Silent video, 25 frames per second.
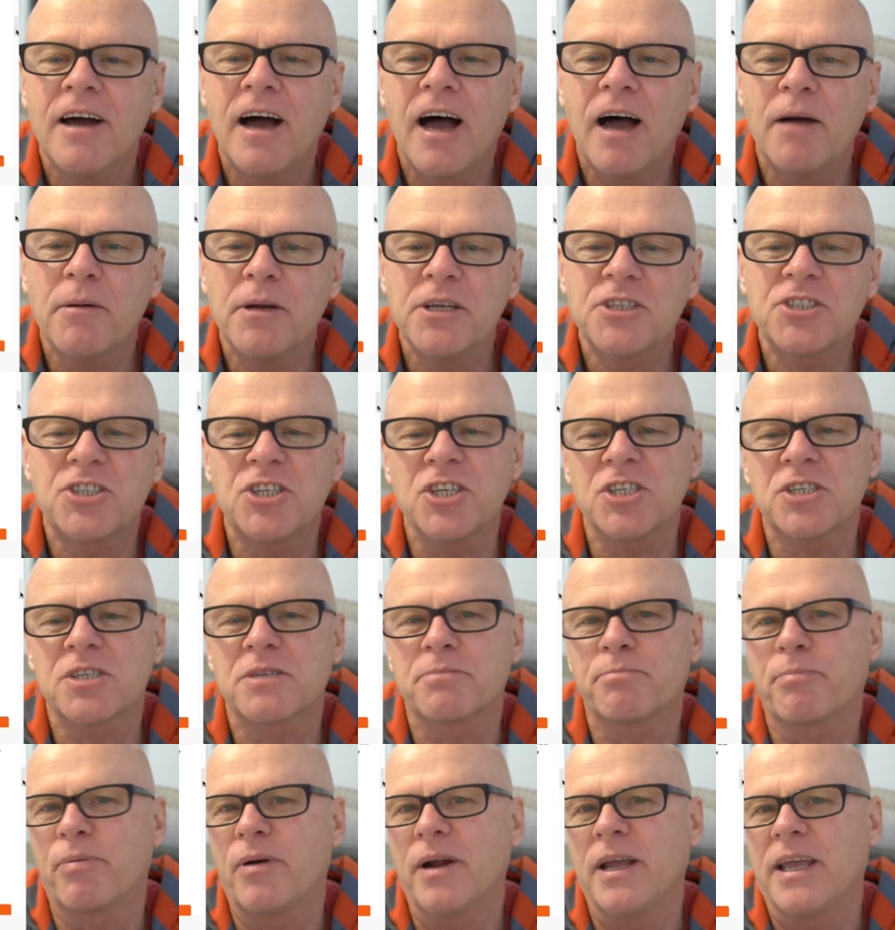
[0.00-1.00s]
Uh, it's
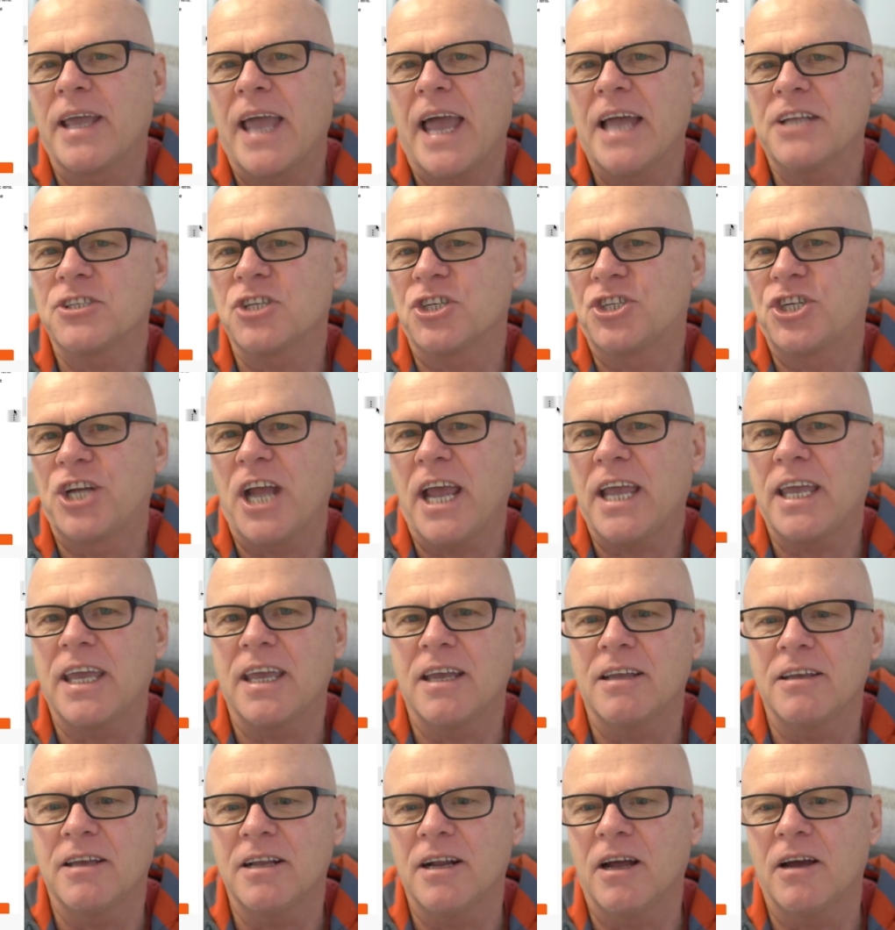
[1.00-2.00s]
just pre-cancer
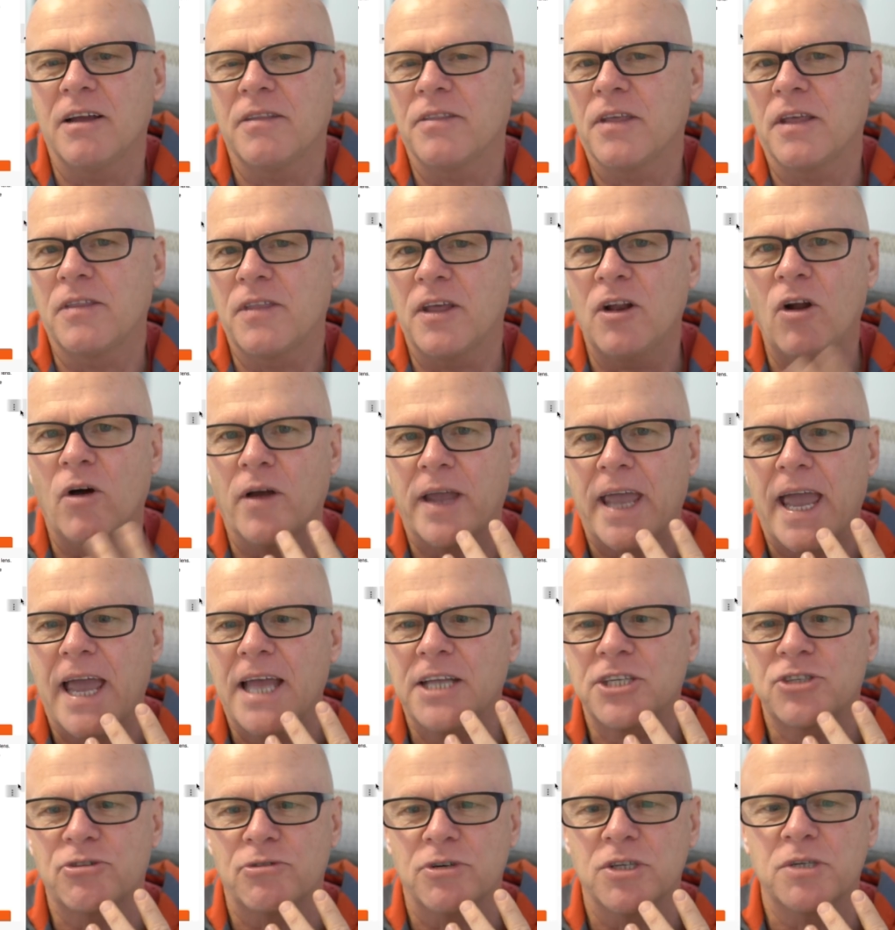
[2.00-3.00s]
checking, you know. They're not
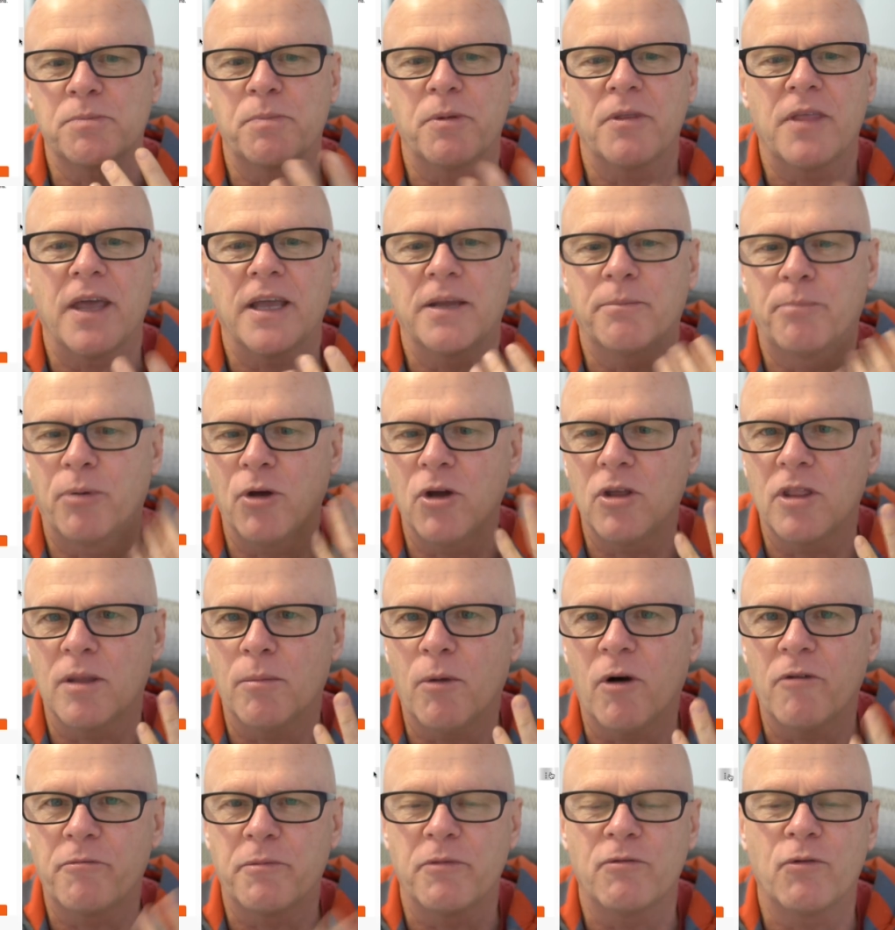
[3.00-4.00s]
cancerous, but they burn
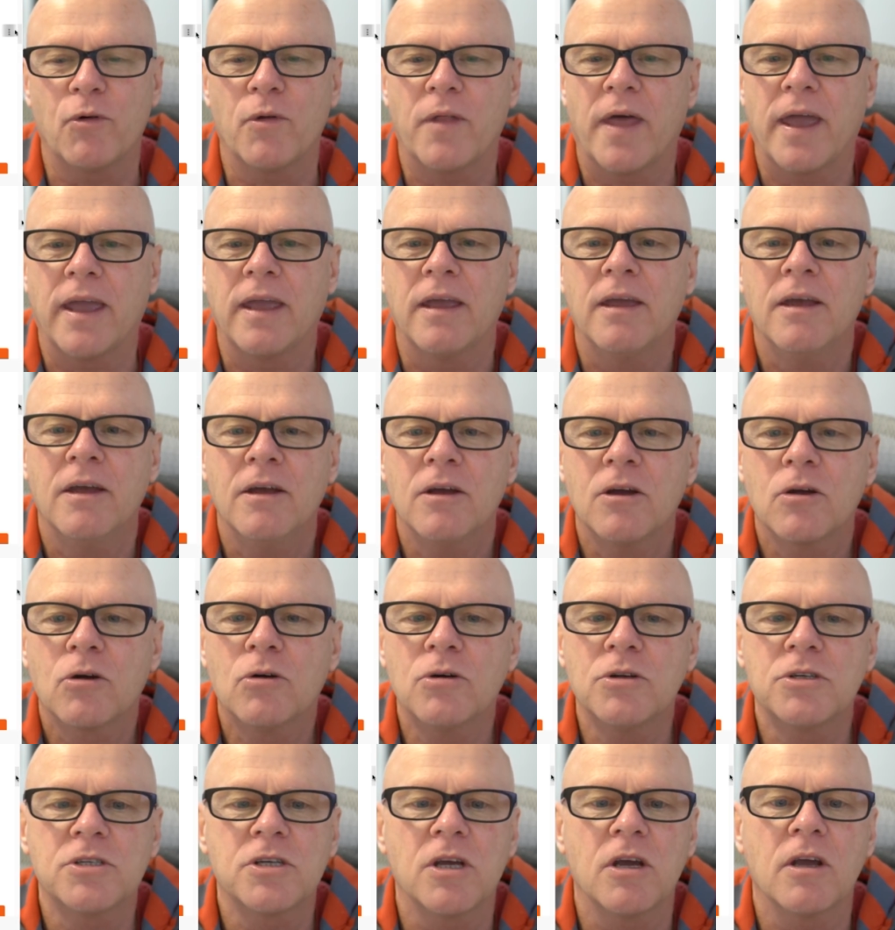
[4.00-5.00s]
them off before they
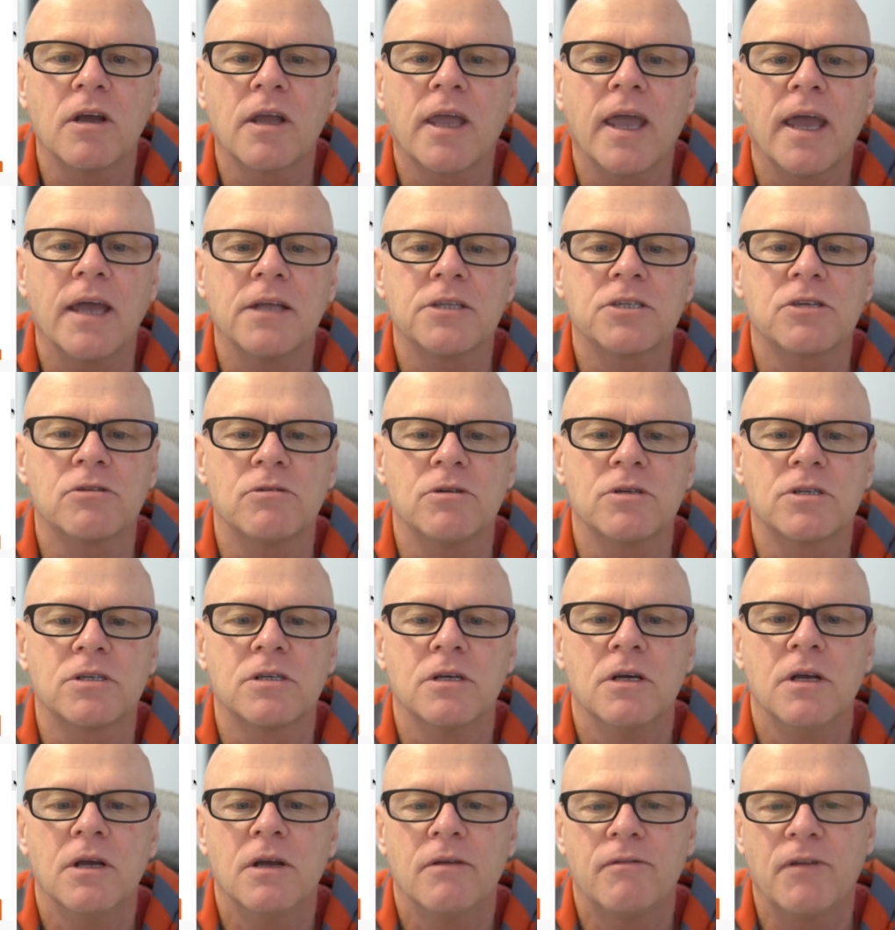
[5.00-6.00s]
could turn
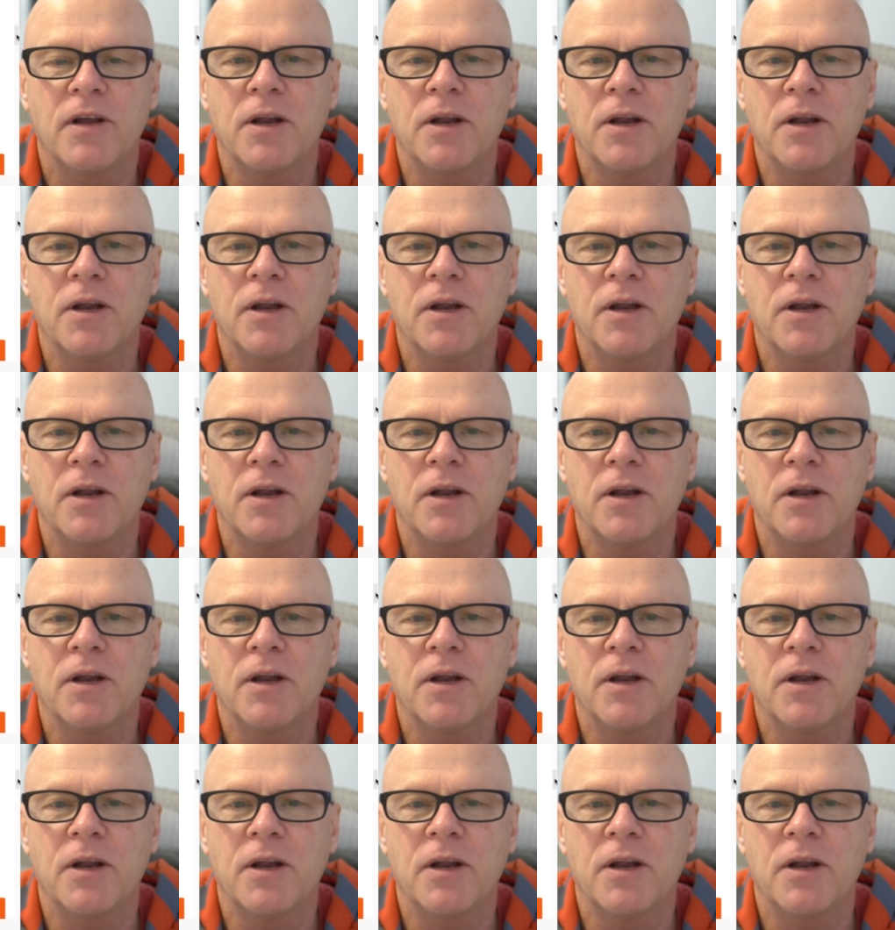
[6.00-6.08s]
cancerous.